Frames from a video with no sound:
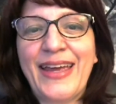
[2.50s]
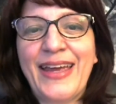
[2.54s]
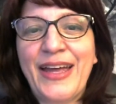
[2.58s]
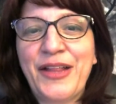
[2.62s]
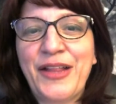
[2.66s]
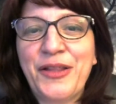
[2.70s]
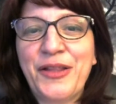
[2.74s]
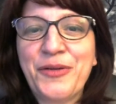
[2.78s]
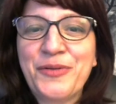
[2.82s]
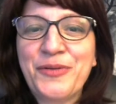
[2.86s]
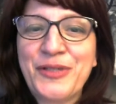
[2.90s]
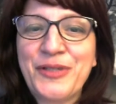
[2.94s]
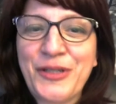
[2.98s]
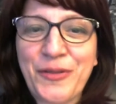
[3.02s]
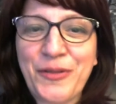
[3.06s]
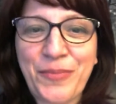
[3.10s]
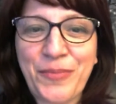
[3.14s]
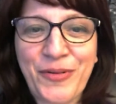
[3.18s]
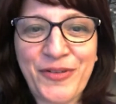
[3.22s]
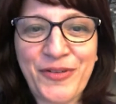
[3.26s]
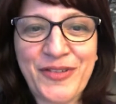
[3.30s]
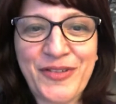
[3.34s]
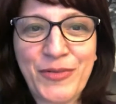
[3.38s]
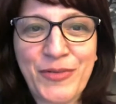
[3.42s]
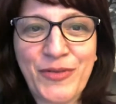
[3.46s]
Hello, dear
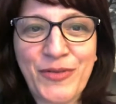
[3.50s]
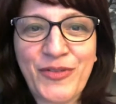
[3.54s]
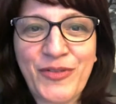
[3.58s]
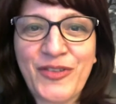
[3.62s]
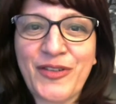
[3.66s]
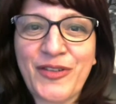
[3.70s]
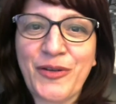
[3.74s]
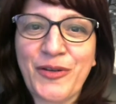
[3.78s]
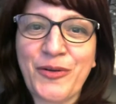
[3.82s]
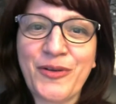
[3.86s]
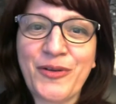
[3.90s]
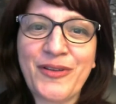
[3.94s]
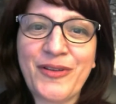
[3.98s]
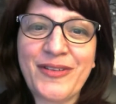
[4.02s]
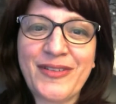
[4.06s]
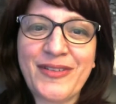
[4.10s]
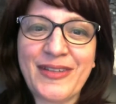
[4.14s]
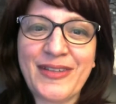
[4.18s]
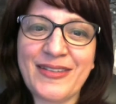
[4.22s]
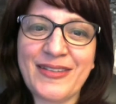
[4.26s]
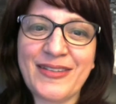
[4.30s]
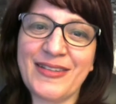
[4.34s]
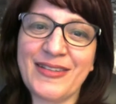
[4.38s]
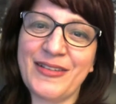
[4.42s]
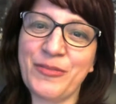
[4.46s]
perceptive souls.
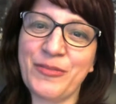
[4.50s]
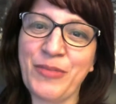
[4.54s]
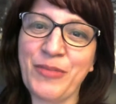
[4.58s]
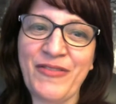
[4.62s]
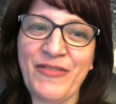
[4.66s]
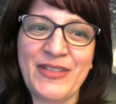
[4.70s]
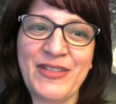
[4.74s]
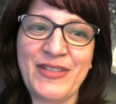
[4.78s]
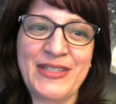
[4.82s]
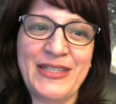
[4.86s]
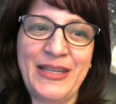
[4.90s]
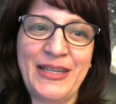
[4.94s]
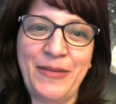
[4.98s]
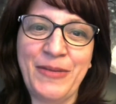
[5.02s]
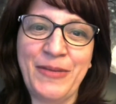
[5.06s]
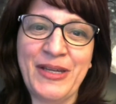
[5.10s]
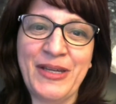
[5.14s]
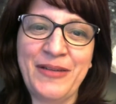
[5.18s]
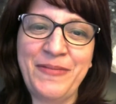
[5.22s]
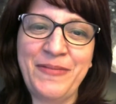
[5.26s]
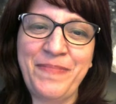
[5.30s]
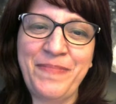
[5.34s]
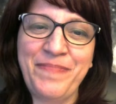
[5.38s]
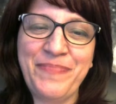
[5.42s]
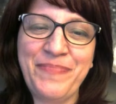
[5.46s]
This is Bevin
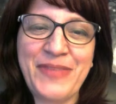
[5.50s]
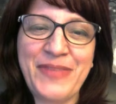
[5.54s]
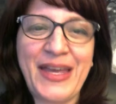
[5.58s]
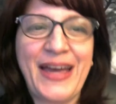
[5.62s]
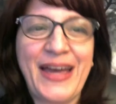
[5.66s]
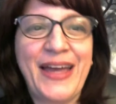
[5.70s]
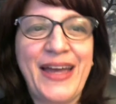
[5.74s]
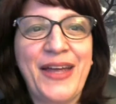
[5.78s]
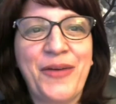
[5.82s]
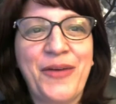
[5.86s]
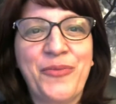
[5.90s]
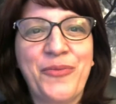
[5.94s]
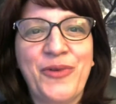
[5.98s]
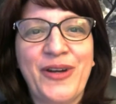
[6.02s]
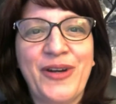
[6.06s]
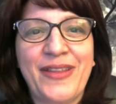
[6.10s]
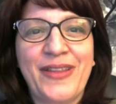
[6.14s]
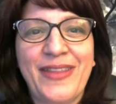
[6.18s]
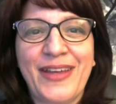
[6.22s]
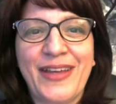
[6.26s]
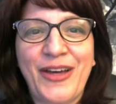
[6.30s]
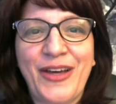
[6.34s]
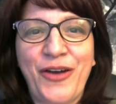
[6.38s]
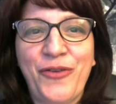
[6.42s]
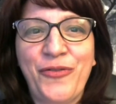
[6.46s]
Niemann. I am one of
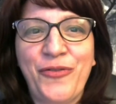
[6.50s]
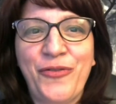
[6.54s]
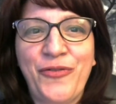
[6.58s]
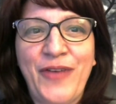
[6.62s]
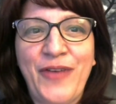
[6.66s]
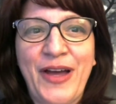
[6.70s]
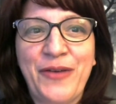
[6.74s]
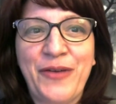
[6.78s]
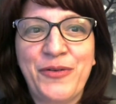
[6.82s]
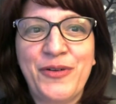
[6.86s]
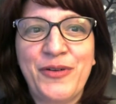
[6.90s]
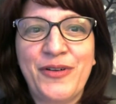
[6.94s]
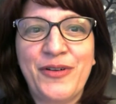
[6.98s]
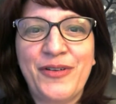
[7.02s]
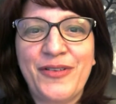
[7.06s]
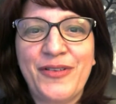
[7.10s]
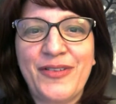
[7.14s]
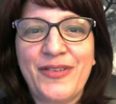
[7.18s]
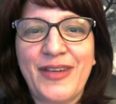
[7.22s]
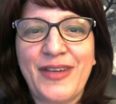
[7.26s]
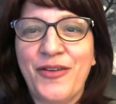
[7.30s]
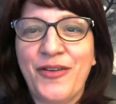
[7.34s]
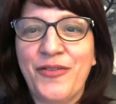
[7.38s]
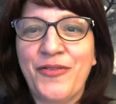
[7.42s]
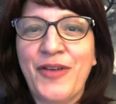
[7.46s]
the co-founders
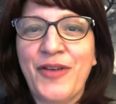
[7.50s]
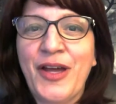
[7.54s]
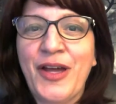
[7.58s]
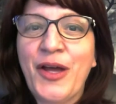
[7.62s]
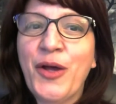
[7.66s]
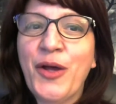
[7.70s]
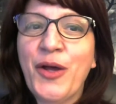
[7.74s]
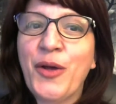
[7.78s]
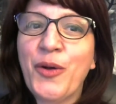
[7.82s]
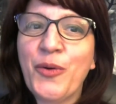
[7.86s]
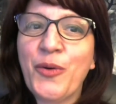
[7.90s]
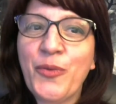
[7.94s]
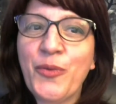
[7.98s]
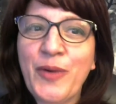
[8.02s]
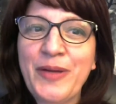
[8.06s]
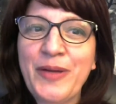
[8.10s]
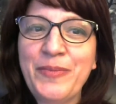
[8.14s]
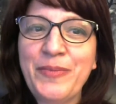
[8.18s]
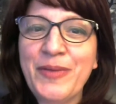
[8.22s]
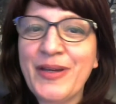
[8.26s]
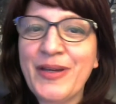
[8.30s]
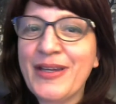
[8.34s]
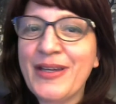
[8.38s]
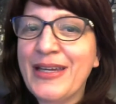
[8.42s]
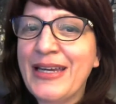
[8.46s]
of
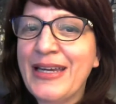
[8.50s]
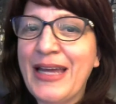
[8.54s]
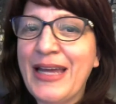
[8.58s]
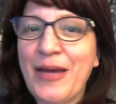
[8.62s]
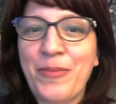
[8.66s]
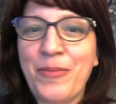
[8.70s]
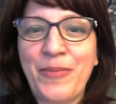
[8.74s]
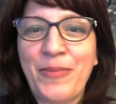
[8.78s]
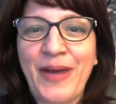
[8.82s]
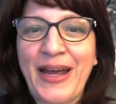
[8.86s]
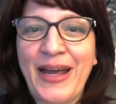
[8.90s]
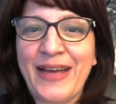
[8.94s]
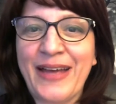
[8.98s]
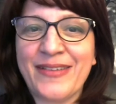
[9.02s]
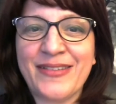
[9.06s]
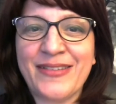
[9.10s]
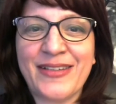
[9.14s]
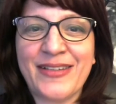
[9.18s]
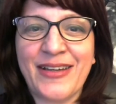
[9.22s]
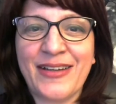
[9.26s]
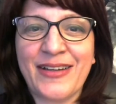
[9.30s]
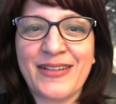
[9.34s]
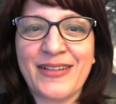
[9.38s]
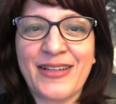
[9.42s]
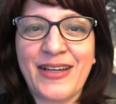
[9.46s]

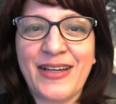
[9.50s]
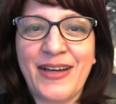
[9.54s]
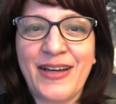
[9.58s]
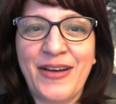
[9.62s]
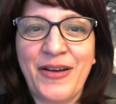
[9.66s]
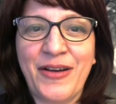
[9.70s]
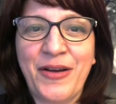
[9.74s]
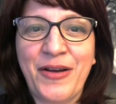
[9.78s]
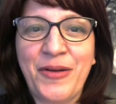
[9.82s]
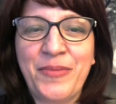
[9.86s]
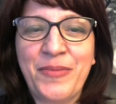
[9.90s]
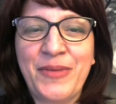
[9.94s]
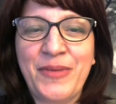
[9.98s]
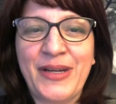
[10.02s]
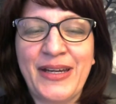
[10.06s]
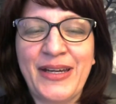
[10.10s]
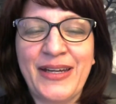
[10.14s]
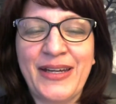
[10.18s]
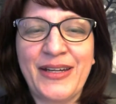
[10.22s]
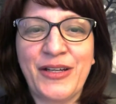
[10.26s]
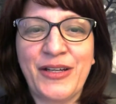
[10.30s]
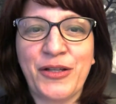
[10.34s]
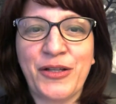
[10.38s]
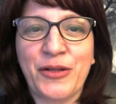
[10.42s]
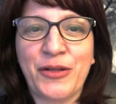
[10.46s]
1,000,000empaths.com,
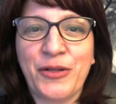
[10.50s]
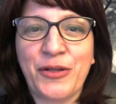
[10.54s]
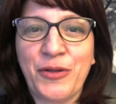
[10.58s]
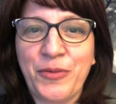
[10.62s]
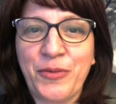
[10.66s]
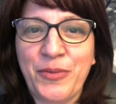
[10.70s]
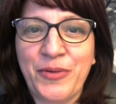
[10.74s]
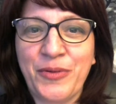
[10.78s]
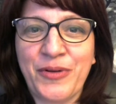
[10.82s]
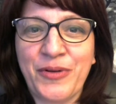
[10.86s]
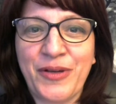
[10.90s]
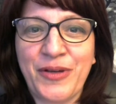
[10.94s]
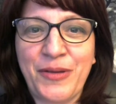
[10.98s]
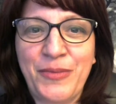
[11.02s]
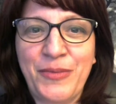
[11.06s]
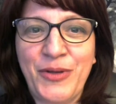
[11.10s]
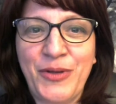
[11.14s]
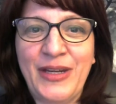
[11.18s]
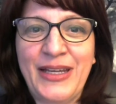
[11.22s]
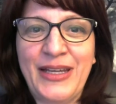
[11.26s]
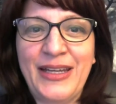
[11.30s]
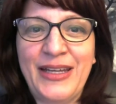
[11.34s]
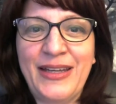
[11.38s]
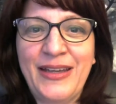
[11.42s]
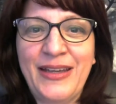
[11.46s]
a global
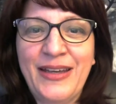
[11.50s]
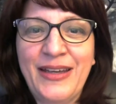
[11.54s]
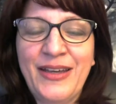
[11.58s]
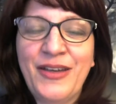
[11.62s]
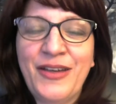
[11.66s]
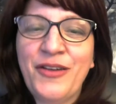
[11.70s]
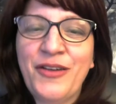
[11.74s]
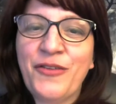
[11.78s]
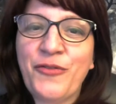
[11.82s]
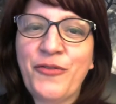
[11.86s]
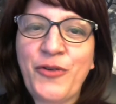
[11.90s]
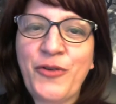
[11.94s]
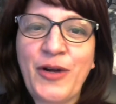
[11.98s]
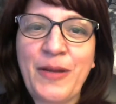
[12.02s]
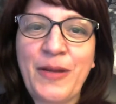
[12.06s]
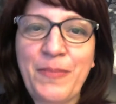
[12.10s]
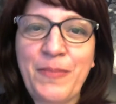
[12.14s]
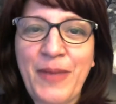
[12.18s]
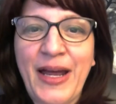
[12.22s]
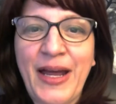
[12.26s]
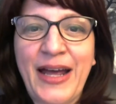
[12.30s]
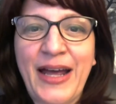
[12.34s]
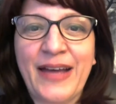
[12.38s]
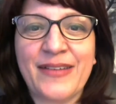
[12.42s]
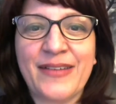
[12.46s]
community for
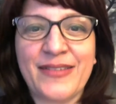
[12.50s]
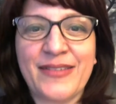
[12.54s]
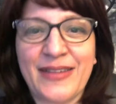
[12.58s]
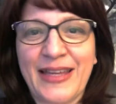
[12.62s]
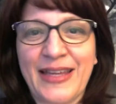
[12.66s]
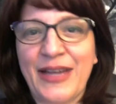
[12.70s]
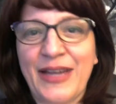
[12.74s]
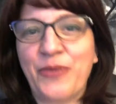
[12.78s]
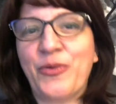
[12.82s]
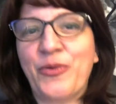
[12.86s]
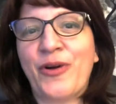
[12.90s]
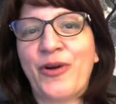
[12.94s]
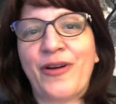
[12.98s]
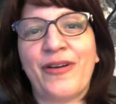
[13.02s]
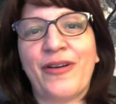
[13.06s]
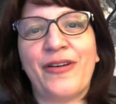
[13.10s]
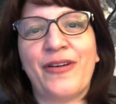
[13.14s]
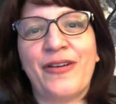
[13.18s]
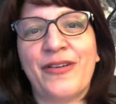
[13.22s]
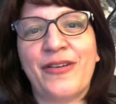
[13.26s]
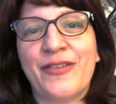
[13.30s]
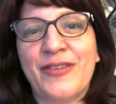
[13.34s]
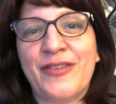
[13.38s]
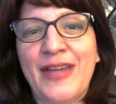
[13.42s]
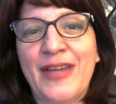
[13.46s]
empaths,
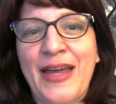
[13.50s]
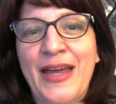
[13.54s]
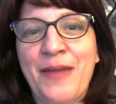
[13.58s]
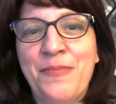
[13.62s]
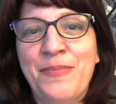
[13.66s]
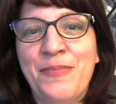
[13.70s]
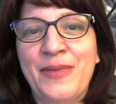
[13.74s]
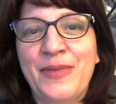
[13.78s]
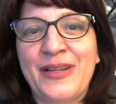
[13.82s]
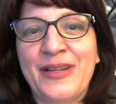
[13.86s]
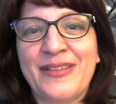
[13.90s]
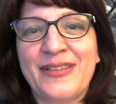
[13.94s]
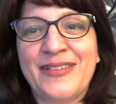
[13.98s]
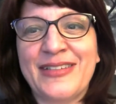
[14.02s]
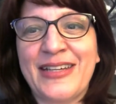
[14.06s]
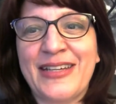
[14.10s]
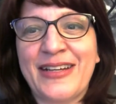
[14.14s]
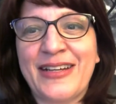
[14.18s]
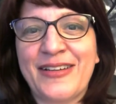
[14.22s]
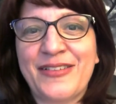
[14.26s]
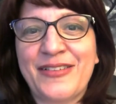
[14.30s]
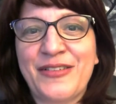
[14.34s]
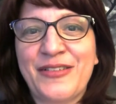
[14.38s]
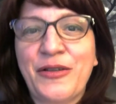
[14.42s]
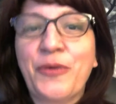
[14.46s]
lightworkers, and
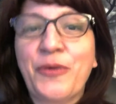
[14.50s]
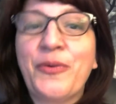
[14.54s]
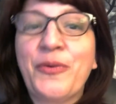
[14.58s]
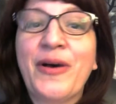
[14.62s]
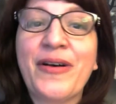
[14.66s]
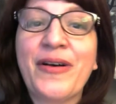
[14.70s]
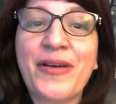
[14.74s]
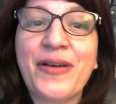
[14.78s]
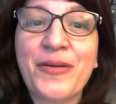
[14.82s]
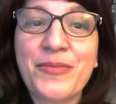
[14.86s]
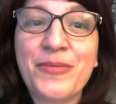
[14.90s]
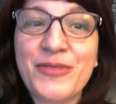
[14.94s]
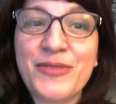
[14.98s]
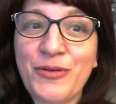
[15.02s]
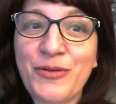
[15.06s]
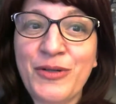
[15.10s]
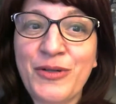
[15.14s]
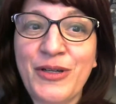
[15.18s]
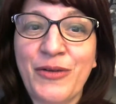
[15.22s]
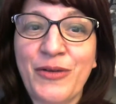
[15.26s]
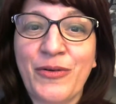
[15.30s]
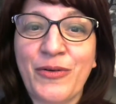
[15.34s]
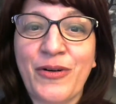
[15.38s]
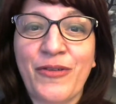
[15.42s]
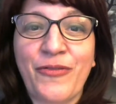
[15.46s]
mystics. So welcome to
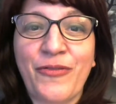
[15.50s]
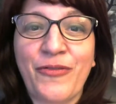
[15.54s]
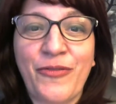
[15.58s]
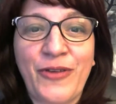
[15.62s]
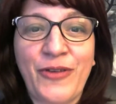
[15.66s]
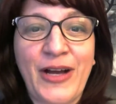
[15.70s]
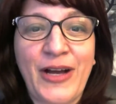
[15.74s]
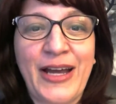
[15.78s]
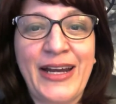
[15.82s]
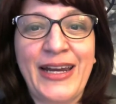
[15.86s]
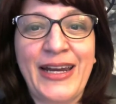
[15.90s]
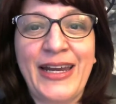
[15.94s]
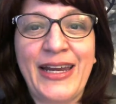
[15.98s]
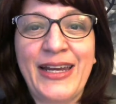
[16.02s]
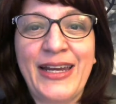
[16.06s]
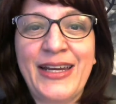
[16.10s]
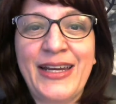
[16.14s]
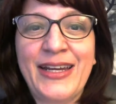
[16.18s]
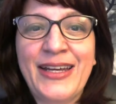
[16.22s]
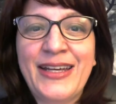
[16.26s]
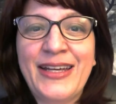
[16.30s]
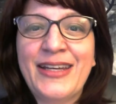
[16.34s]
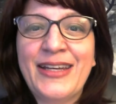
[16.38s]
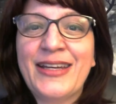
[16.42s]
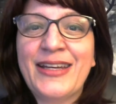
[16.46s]
your Friday
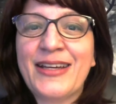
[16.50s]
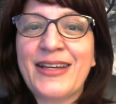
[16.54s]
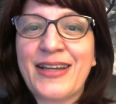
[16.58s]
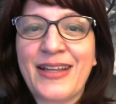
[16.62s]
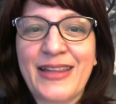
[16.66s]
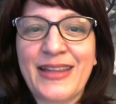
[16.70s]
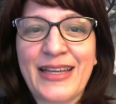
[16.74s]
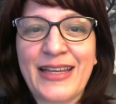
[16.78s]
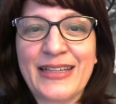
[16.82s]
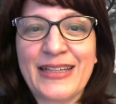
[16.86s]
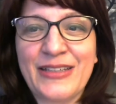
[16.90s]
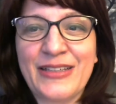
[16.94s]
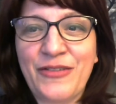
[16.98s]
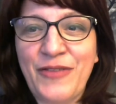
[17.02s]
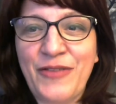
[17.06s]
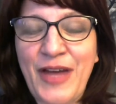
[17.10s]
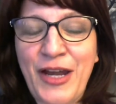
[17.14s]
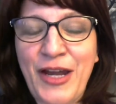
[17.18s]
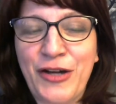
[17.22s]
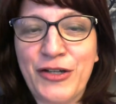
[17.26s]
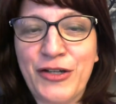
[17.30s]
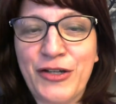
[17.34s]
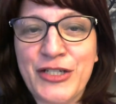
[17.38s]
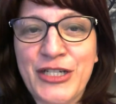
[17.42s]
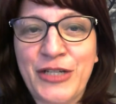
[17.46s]
collective
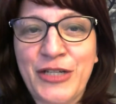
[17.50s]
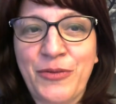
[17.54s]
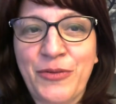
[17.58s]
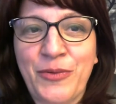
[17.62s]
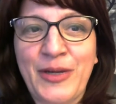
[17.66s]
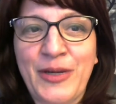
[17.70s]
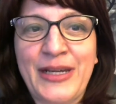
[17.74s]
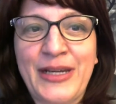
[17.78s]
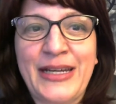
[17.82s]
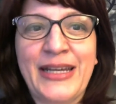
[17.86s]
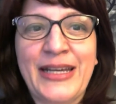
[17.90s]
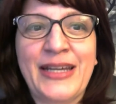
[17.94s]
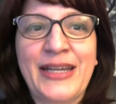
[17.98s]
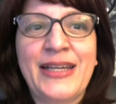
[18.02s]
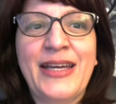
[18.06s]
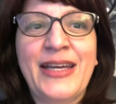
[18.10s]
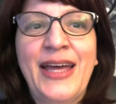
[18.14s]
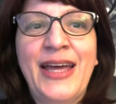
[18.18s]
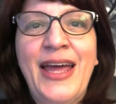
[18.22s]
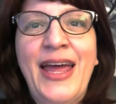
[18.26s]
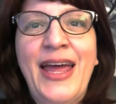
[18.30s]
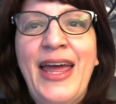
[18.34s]
energy reading.